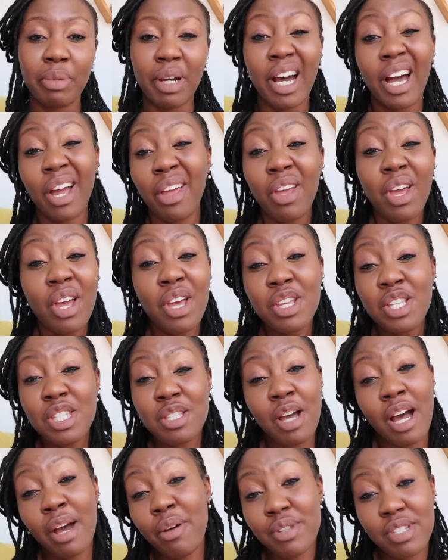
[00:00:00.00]
but
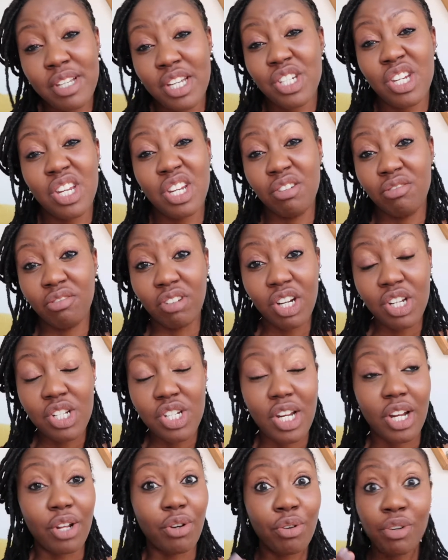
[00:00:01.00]
I was actually in a
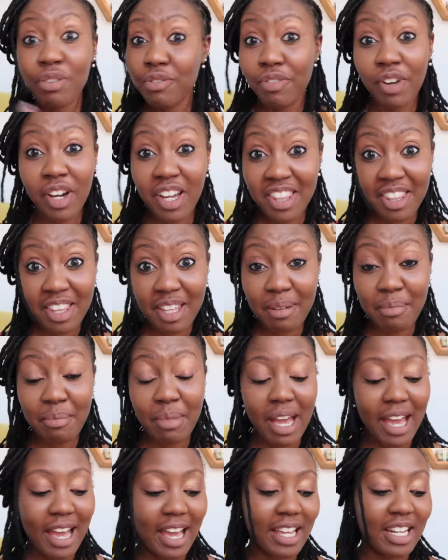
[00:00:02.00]
rush and I couldn't find
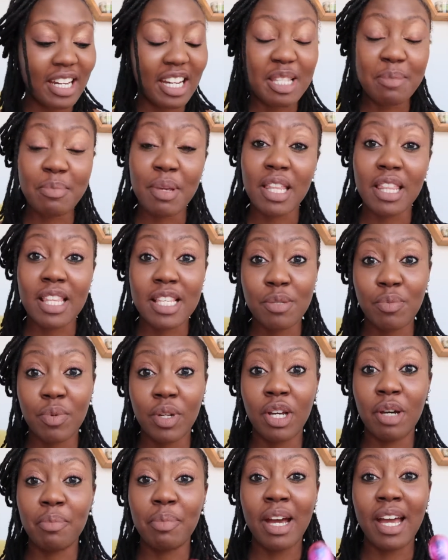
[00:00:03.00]
them, and I just picked this
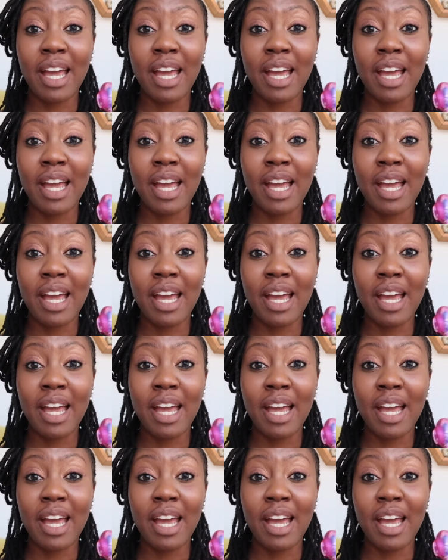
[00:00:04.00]
one up.